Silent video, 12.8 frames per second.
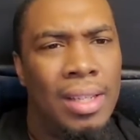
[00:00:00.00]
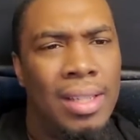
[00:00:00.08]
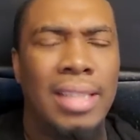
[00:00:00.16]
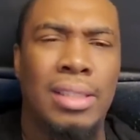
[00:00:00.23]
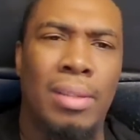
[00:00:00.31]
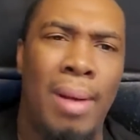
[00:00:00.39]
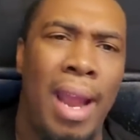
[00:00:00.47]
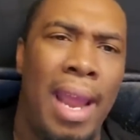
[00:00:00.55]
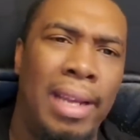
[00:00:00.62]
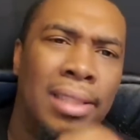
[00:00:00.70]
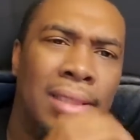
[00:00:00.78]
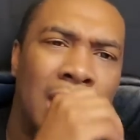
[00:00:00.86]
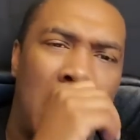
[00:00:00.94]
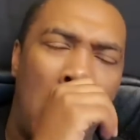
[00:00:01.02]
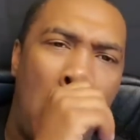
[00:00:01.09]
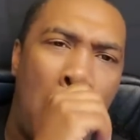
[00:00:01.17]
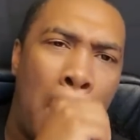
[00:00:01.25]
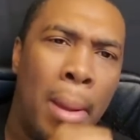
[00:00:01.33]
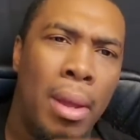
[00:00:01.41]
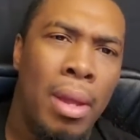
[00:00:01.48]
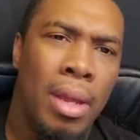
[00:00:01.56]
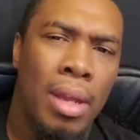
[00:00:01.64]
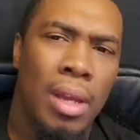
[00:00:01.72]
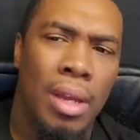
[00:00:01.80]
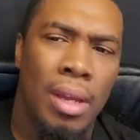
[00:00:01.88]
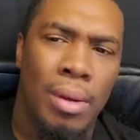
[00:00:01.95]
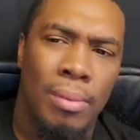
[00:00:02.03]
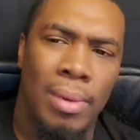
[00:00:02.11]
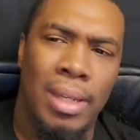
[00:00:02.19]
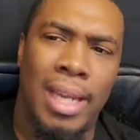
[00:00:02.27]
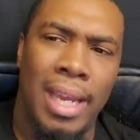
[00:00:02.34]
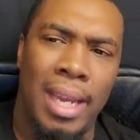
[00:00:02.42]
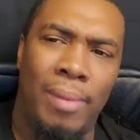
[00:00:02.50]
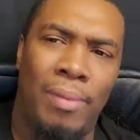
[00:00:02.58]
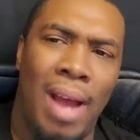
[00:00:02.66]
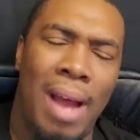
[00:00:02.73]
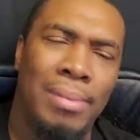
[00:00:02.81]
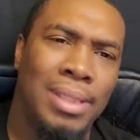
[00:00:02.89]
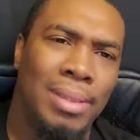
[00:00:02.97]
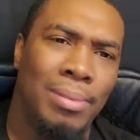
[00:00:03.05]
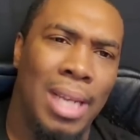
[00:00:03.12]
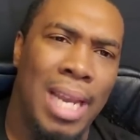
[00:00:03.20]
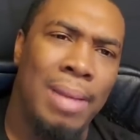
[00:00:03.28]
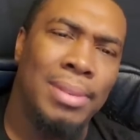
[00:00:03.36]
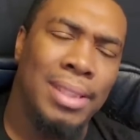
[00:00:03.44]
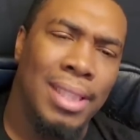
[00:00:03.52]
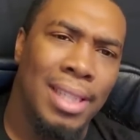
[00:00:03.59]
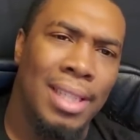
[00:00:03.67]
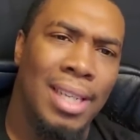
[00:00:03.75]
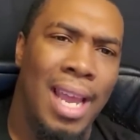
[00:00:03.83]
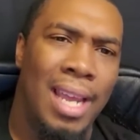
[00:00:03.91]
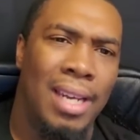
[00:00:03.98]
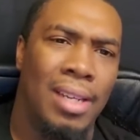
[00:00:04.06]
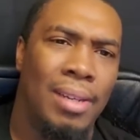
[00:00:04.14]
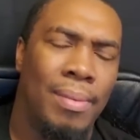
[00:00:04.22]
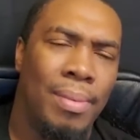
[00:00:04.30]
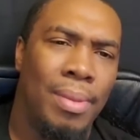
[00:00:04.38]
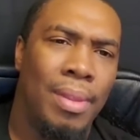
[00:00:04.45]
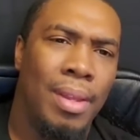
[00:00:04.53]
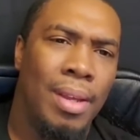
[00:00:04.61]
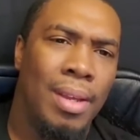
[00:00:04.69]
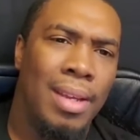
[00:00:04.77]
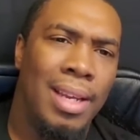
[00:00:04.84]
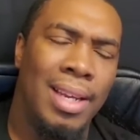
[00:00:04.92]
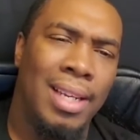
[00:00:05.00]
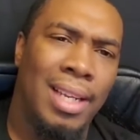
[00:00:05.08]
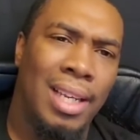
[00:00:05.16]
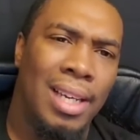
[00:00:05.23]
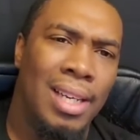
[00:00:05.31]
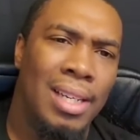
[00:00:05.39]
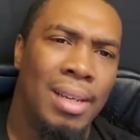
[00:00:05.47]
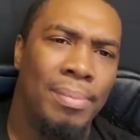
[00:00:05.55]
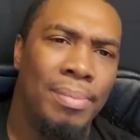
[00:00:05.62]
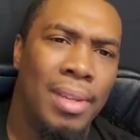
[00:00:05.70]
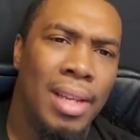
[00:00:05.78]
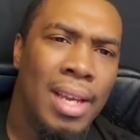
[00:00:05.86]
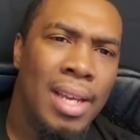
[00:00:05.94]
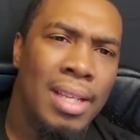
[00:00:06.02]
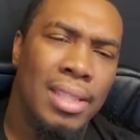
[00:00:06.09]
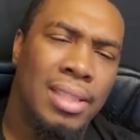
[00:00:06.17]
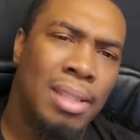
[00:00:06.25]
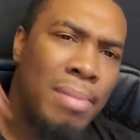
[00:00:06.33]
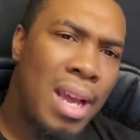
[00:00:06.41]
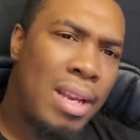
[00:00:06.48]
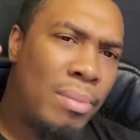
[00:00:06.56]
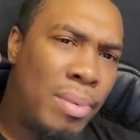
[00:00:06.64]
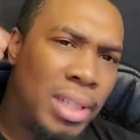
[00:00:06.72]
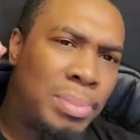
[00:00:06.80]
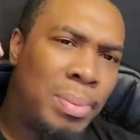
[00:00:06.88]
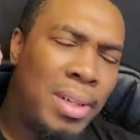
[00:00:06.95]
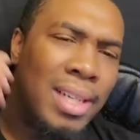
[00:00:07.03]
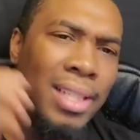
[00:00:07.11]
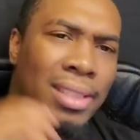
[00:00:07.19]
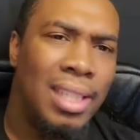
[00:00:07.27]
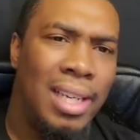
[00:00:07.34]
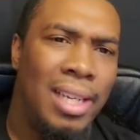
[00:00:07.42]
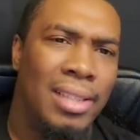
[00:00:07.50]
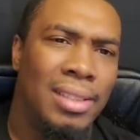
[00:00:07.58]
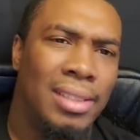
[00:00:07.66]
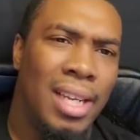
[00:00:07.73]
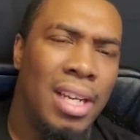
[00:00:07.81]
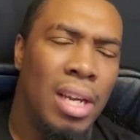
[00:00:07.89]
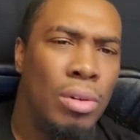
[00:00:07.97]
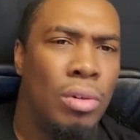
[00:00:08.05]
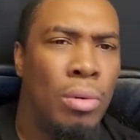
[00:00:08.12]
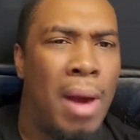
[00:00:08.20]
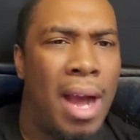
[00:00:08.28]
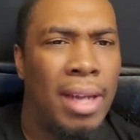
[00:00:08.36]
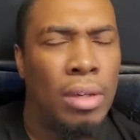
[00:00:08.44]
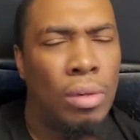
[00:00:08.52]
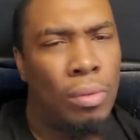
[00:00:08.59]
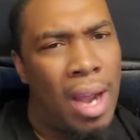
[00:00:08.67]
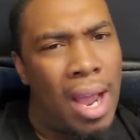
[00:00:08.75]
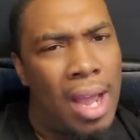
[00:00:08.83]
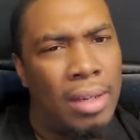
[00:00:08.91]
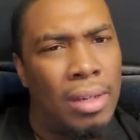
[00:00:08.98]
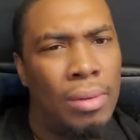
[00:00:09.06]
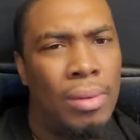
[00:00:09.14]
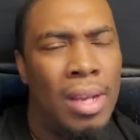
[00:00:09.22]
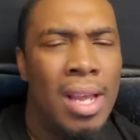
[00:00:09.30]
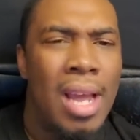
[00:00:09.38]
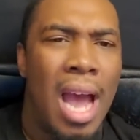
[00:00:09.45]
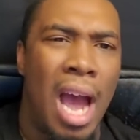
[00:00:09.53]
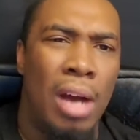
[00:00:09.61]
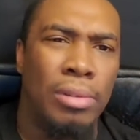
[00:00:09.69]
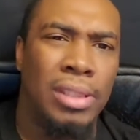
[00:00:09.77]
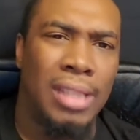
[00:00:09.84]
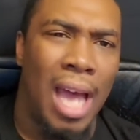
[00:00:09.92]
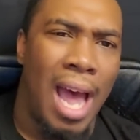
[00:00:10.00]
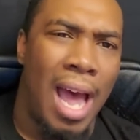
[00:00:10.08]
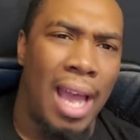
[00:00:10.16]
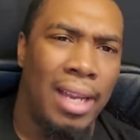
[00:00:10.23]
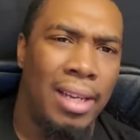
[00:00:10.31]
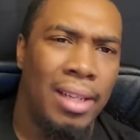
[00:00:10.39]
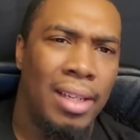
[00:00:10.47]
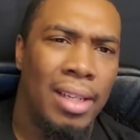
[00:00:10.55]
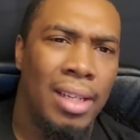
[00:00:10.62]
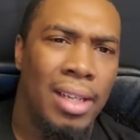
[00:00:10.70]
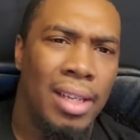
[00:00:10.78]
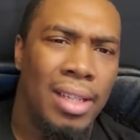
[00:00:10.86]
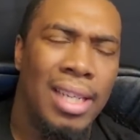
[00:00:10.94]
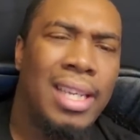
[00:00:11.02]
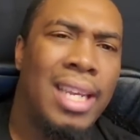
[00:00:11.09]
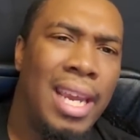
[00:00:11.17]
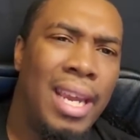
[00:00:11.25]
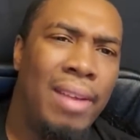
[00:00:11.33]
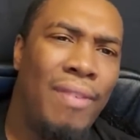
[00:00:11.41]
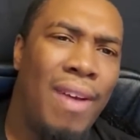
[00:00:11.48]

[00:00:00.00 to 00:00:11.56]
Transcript: That's crazy. When King Von was, when he was in Atlanta, in a club, and somebody whispered in his ear and said, yo, Quando Rondo outside. The King